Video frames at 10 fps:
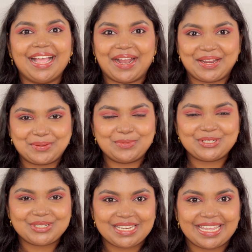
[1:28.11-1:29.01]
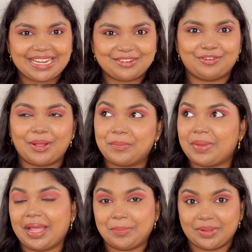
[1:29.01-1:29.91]
unable to take it from
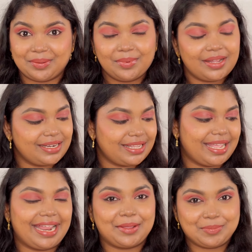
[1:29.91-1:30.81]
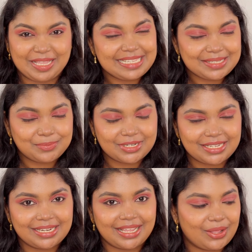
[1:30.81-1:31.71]
my upper cupboard, and I'm lazy
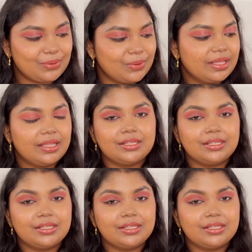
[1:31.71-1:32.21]
pretty now,